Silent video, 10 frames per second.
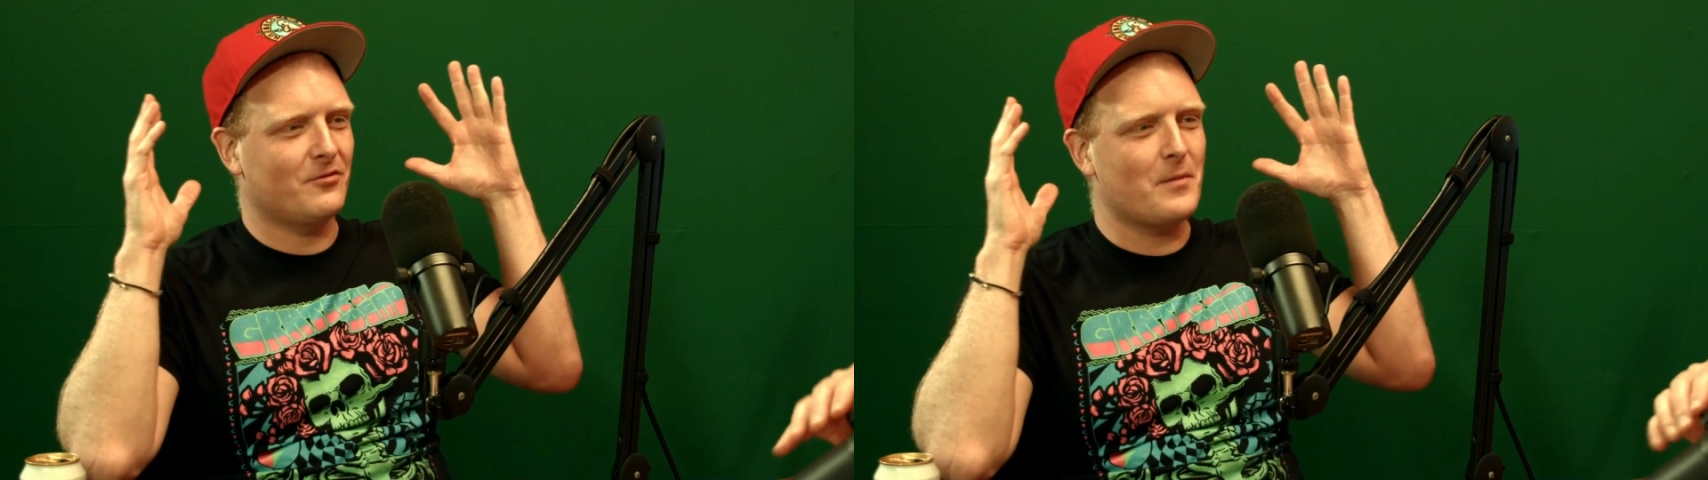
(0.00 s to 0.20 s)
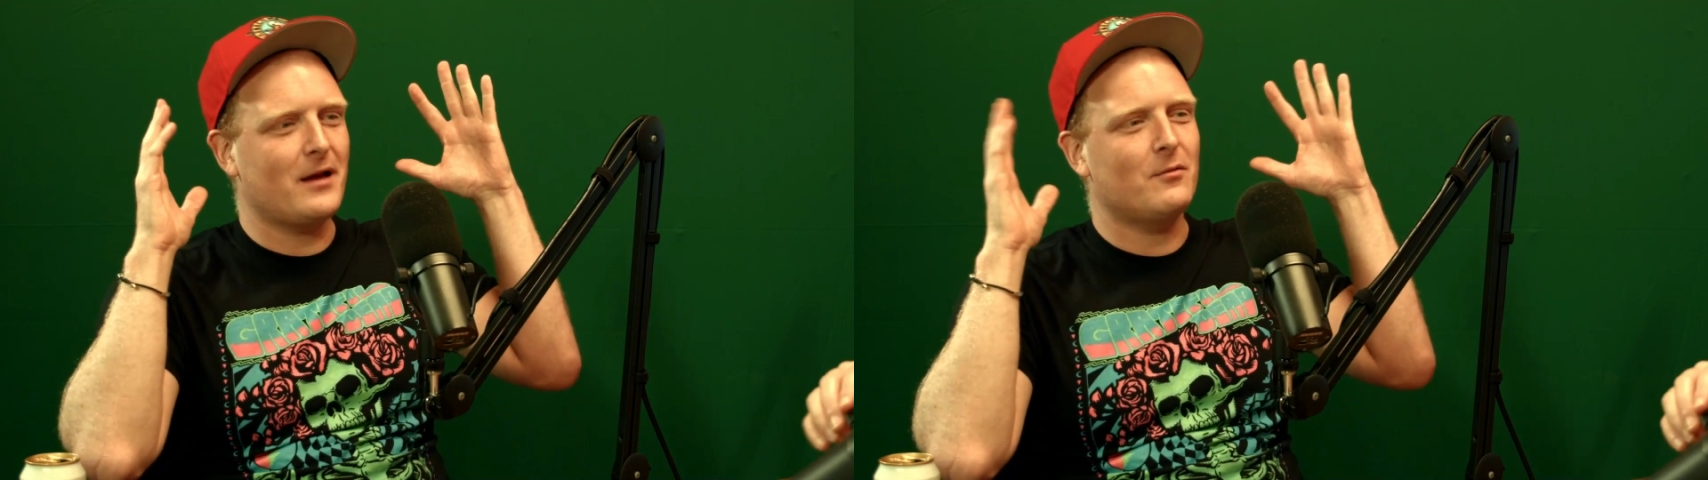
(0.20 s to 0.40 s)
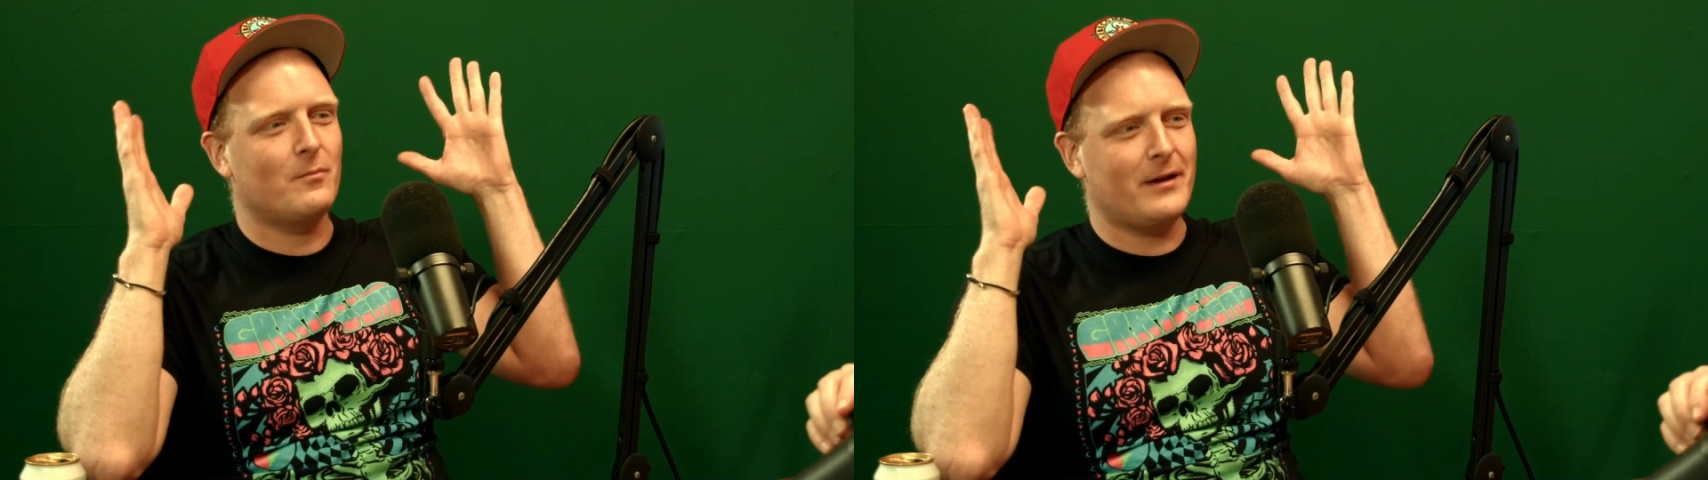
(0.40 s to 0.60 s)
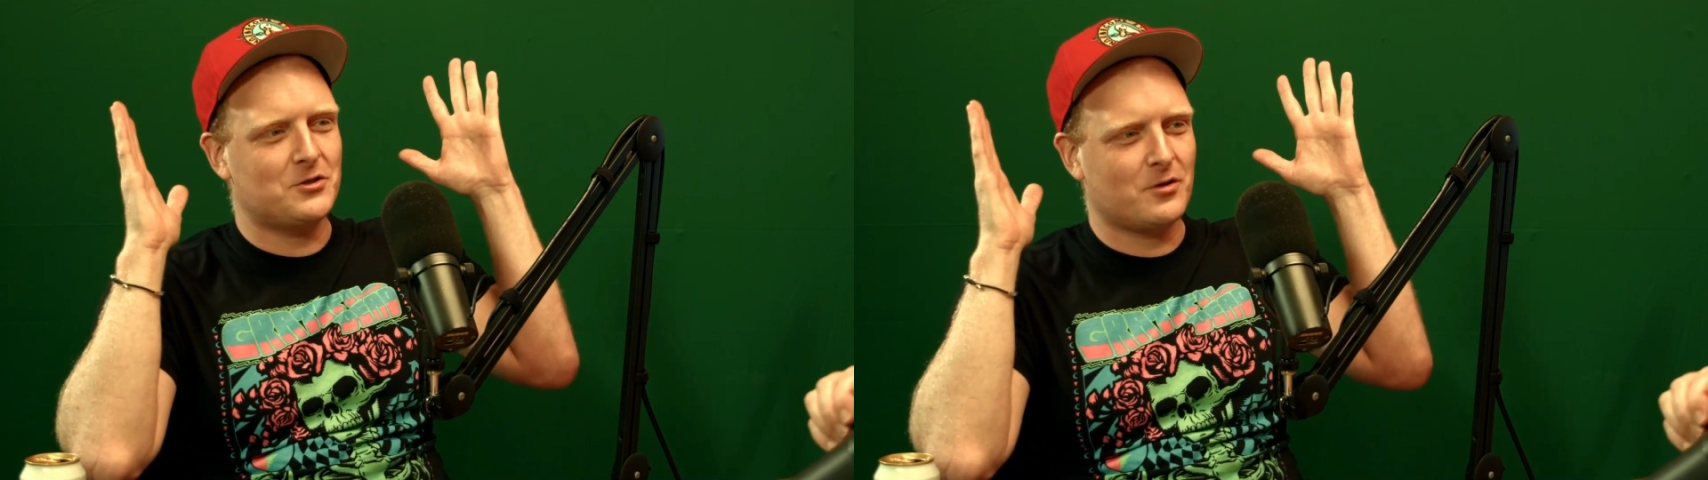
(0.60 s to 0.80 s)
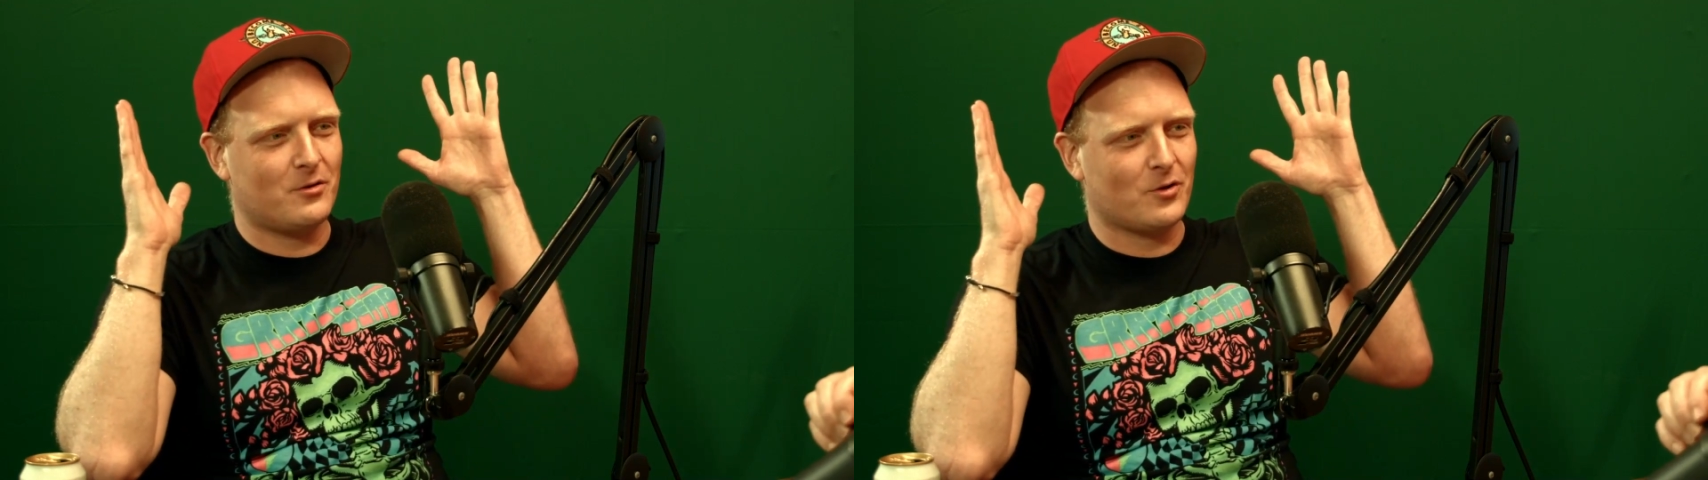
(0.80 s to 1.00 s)
main
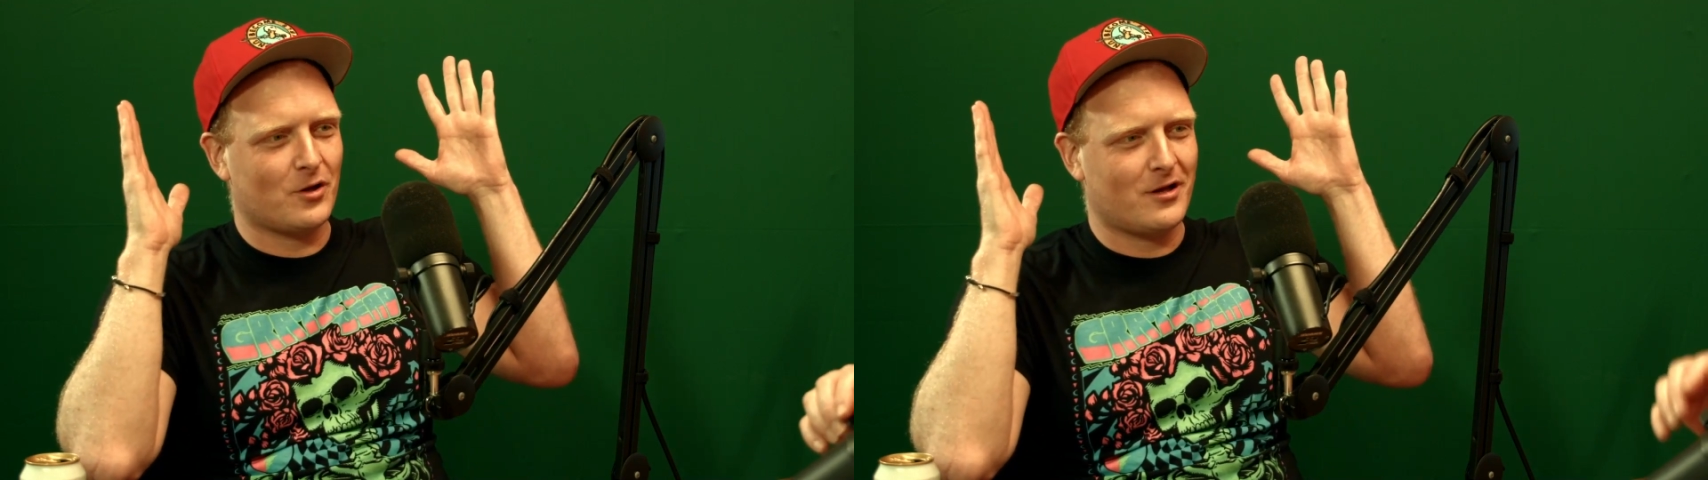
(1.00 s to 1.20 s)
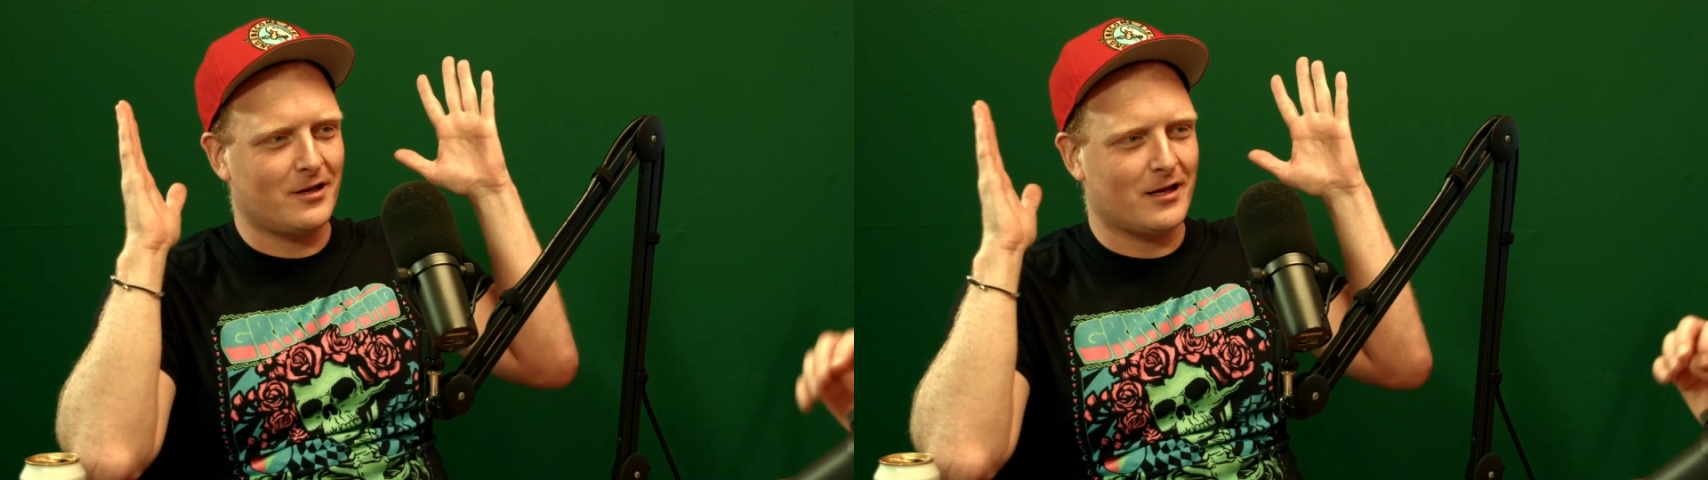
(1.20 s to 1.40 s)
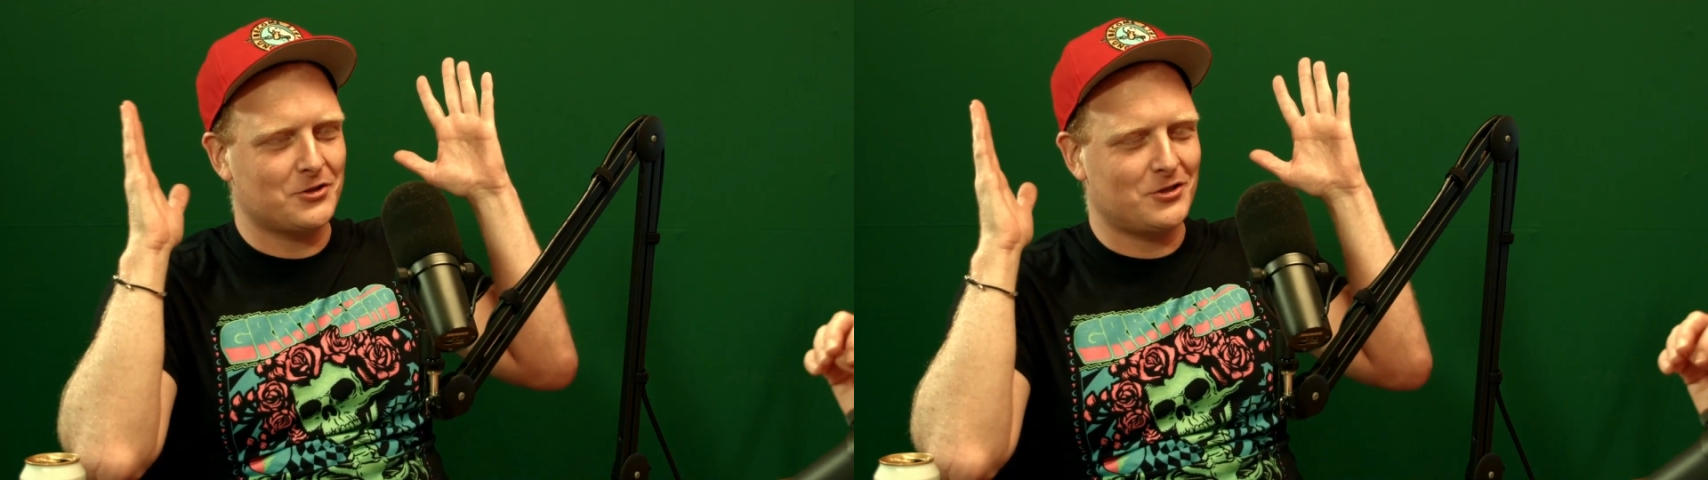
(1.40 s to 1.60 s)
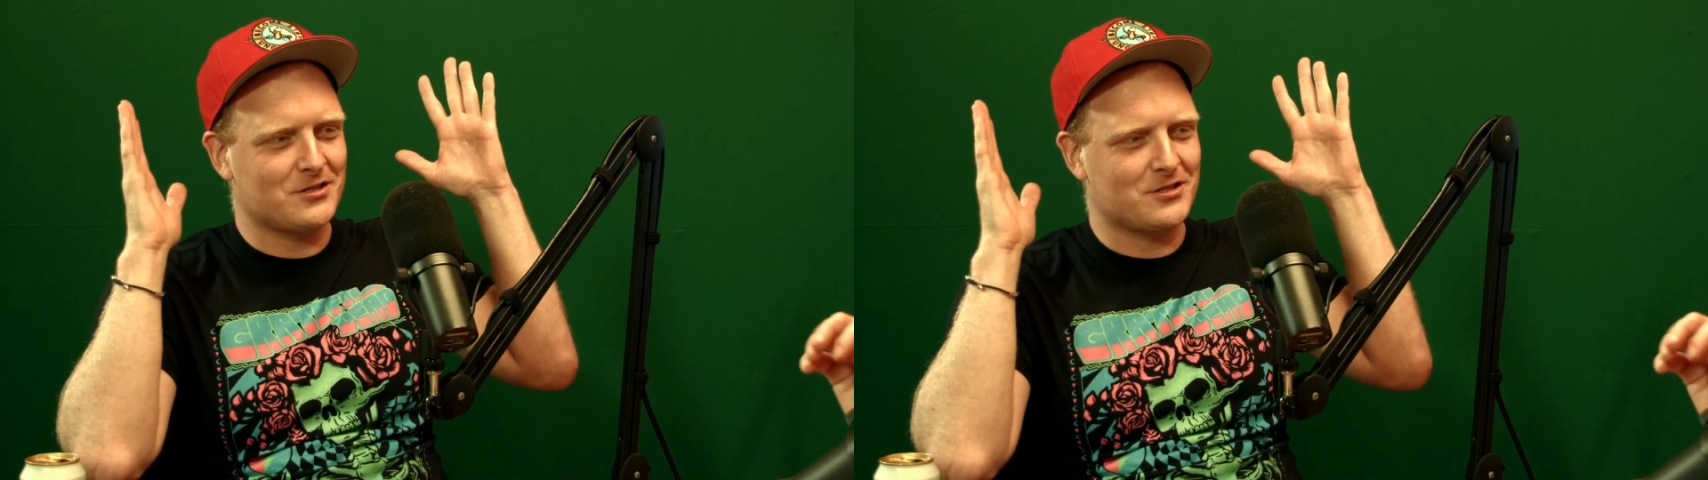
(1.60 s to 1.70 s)
trick of the concussion